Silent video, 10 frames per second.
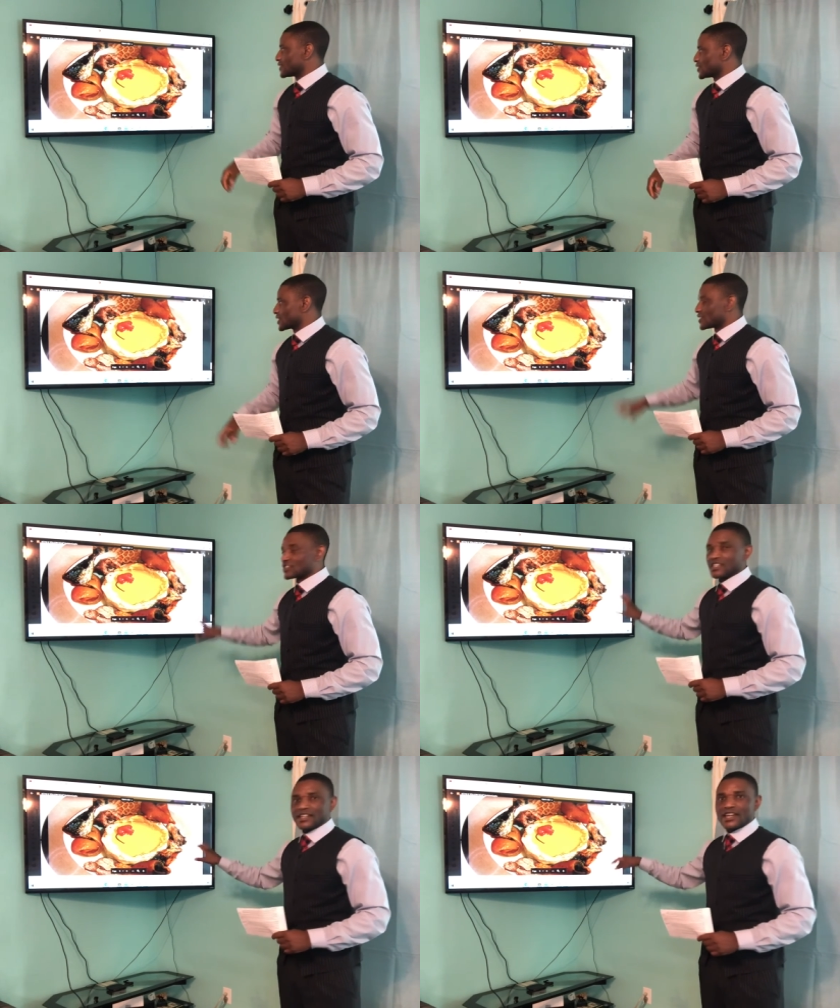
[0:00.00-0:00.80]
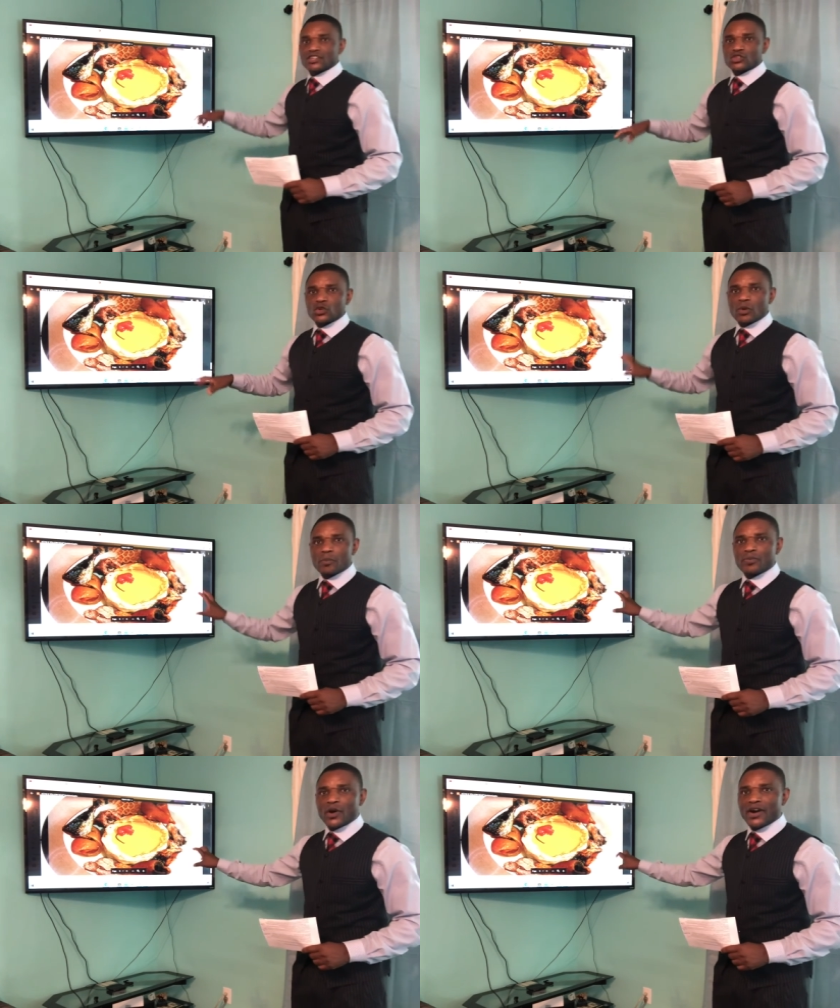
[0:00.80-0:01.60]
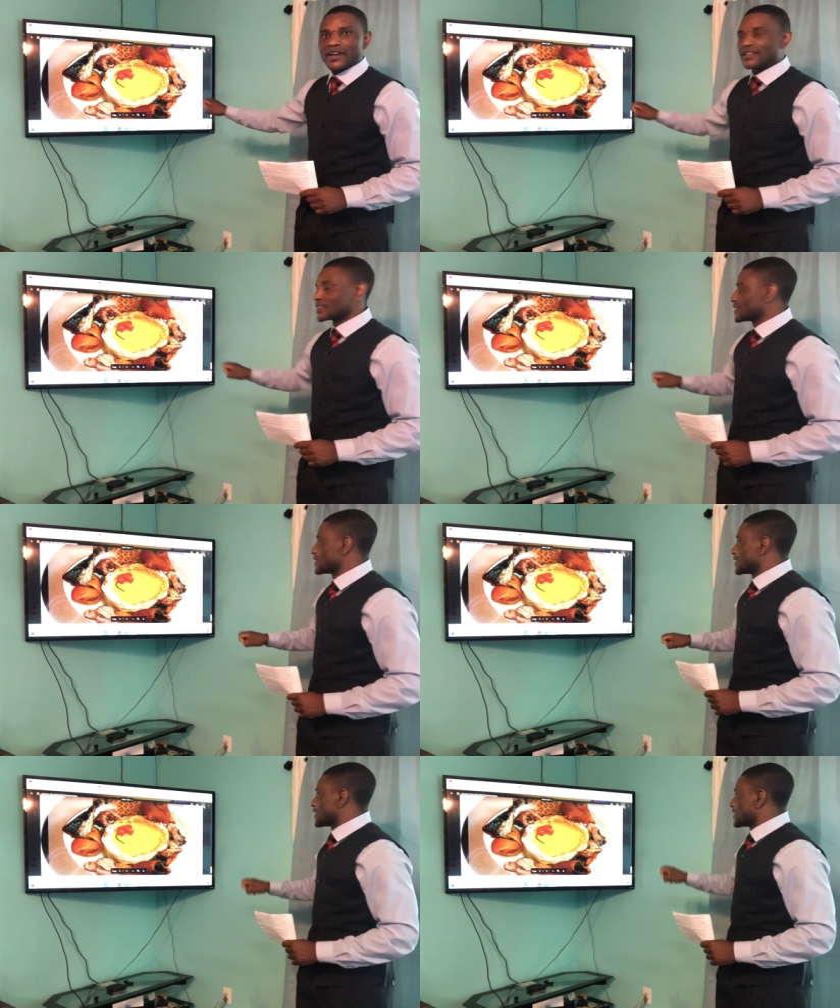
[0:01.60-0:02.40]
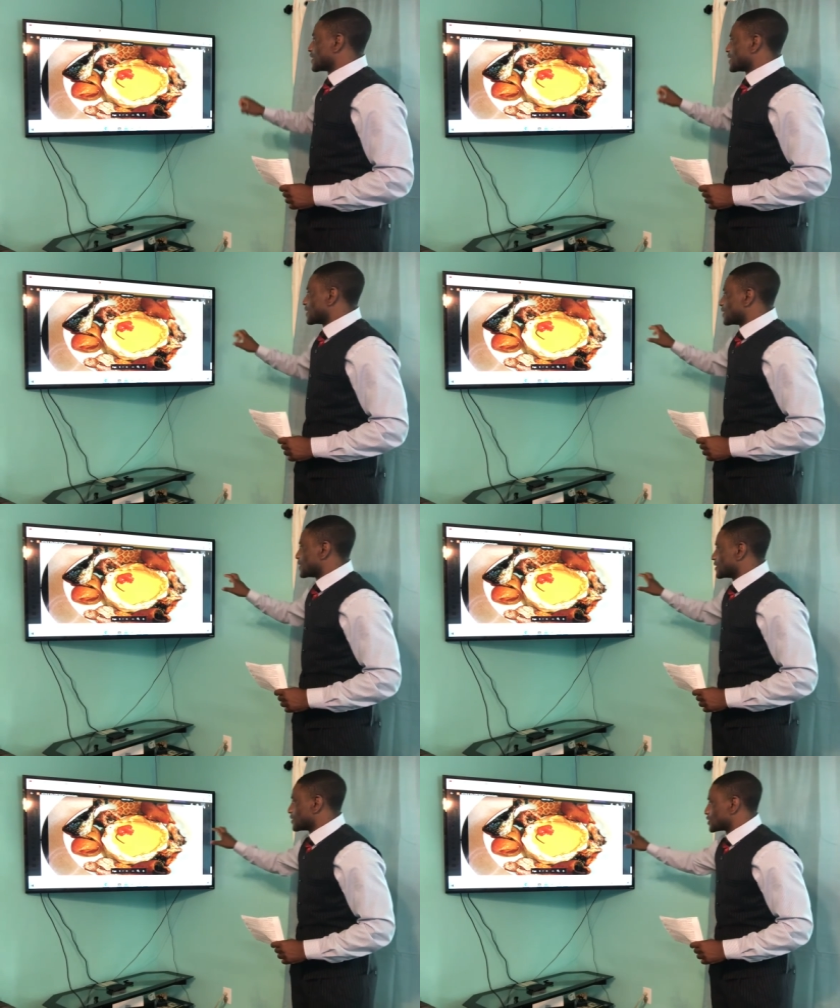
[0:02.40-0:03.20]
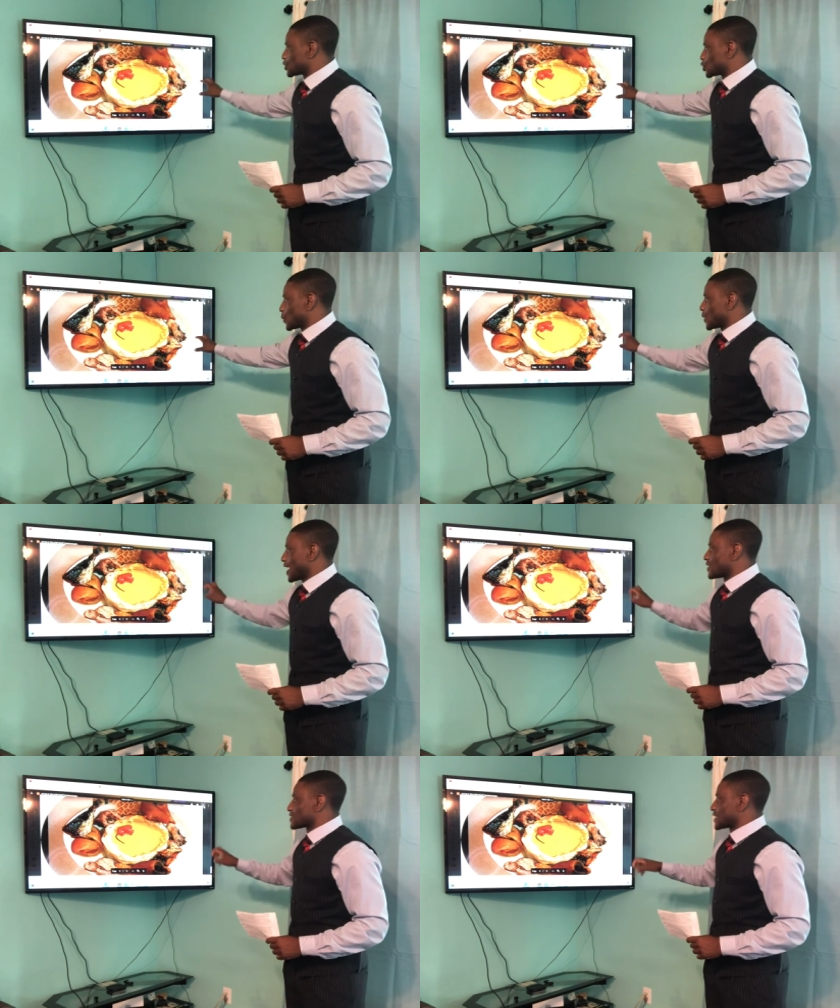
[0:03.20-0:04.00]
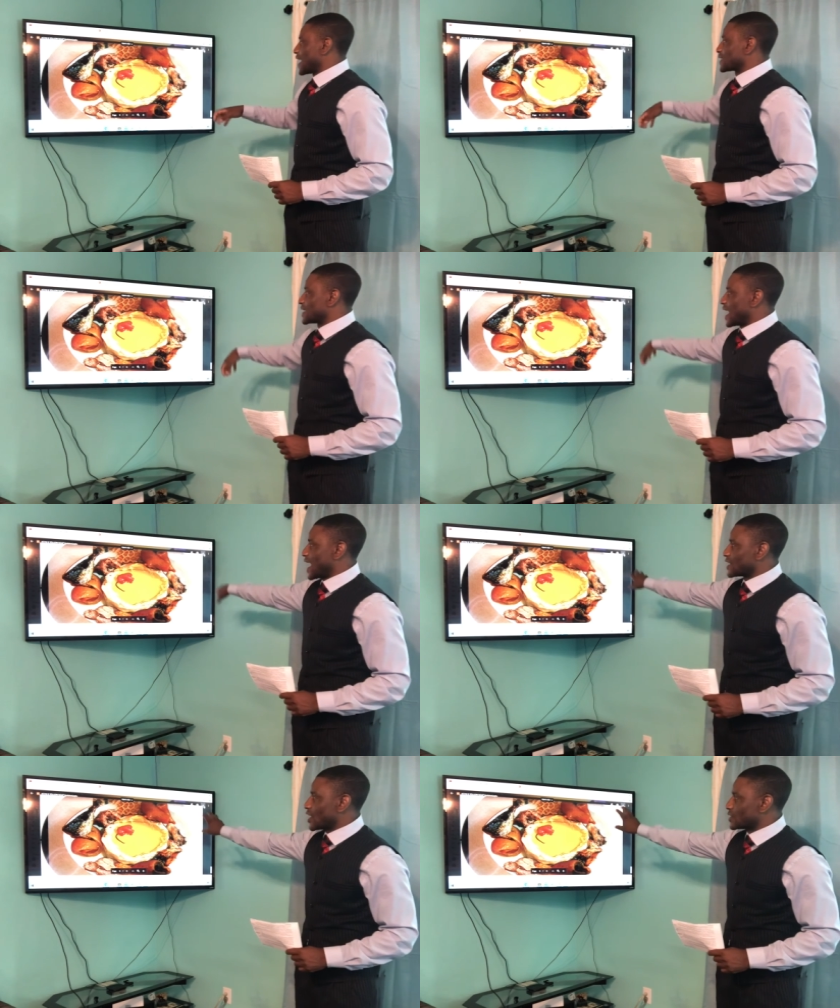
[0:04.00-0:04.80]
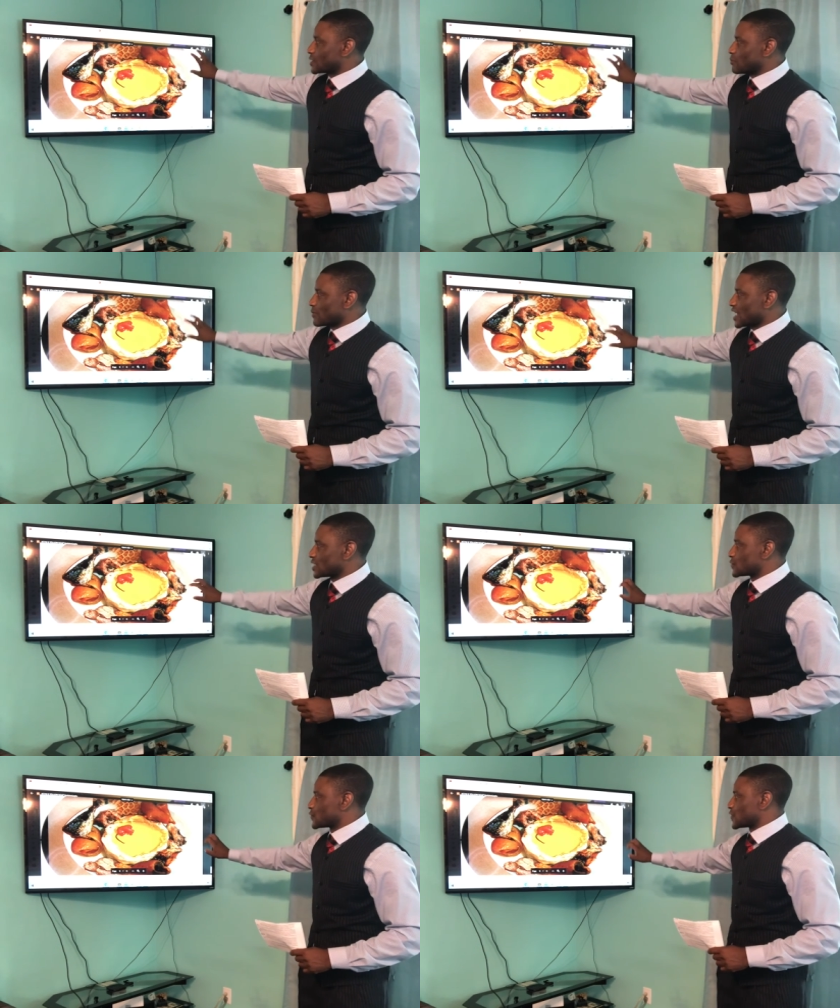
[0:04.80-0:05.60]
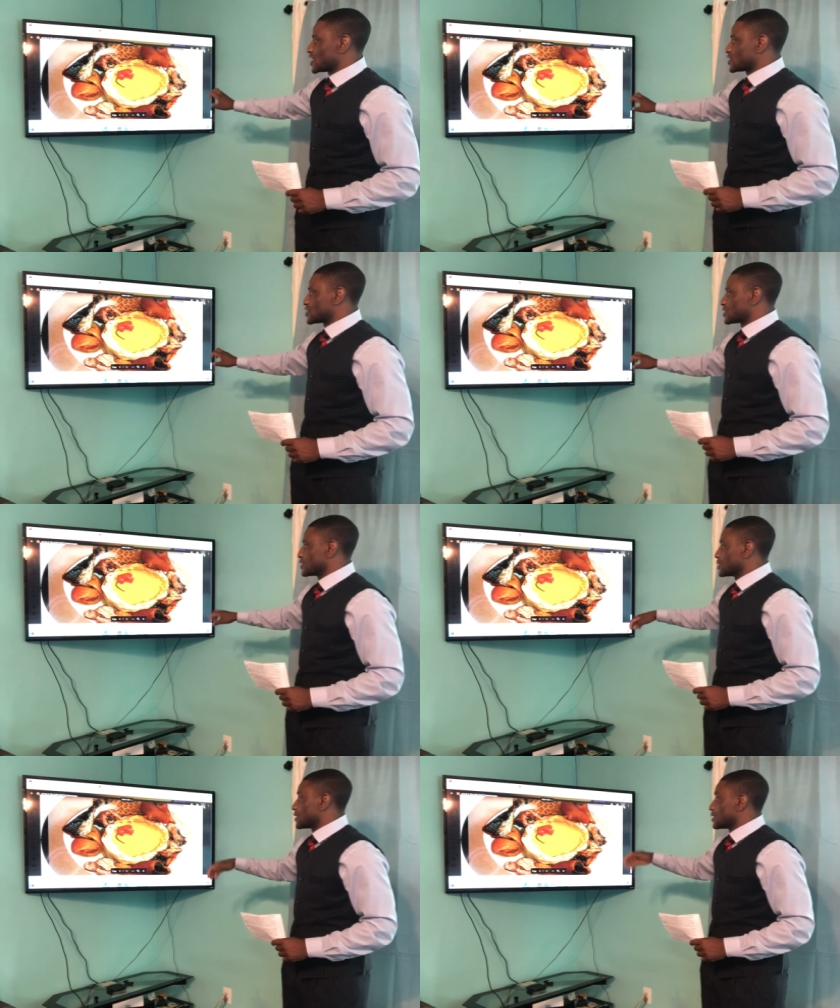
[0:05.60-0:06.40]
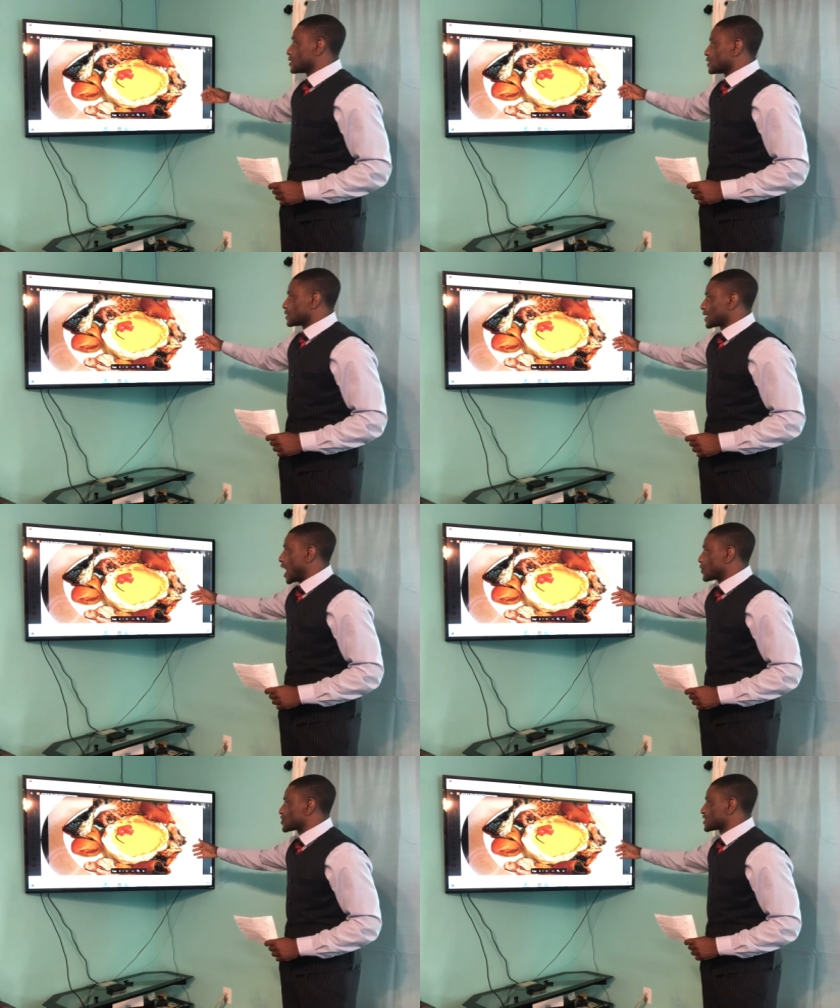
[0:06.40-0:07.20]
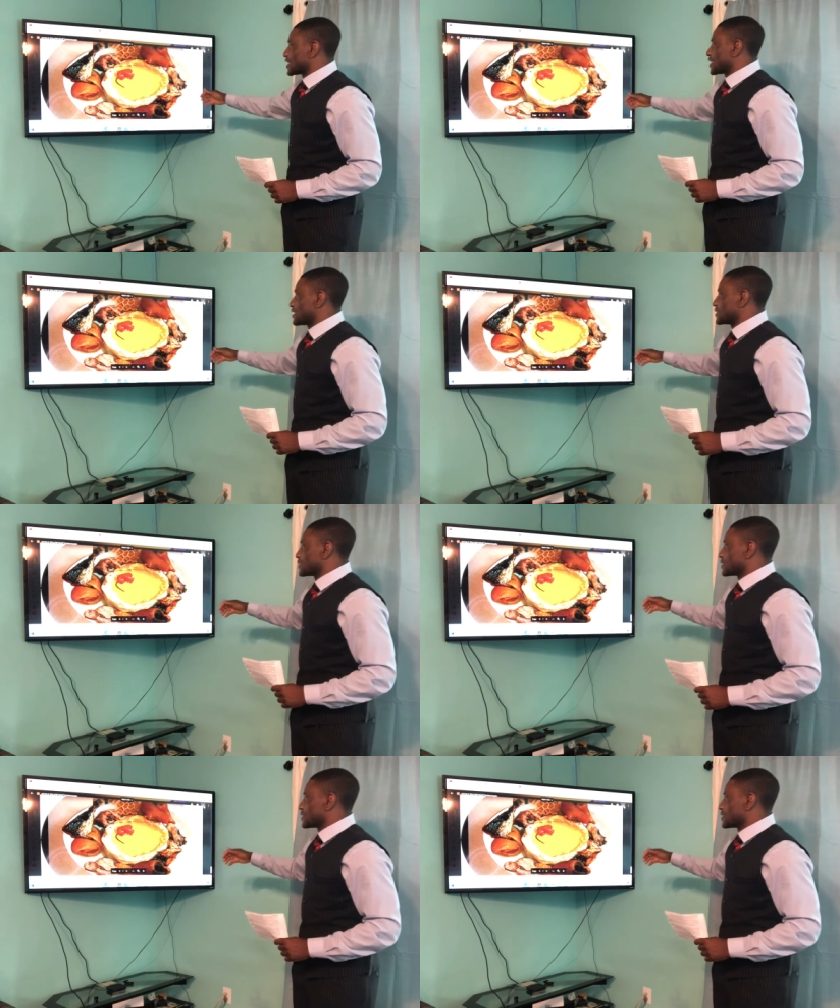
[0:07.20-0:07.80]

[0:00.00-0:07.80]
You can see the achu boiled, soup inside, and the meat, fish, cow skin,